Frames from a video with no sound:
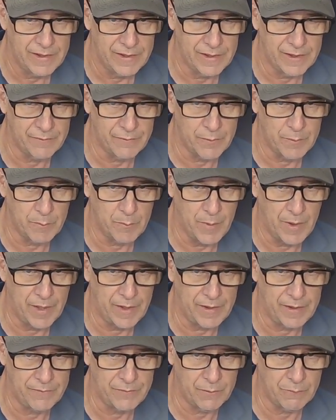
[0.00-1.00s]
And if the
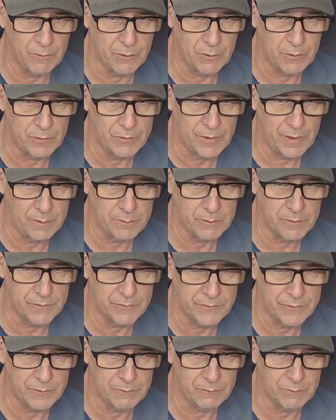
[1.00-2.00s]
if the roller table
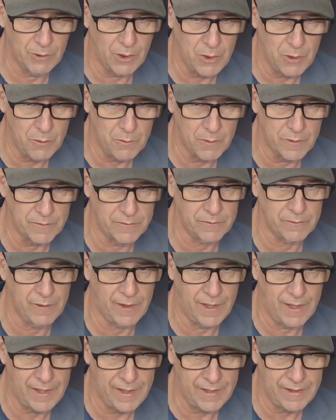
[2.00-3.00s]
is too low or too
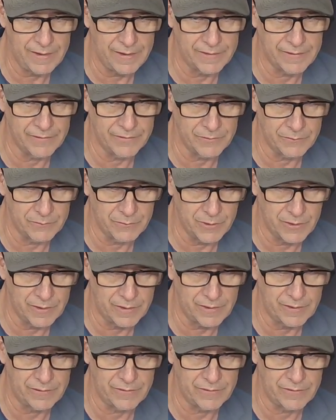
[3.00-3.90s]
high, it doesn't work.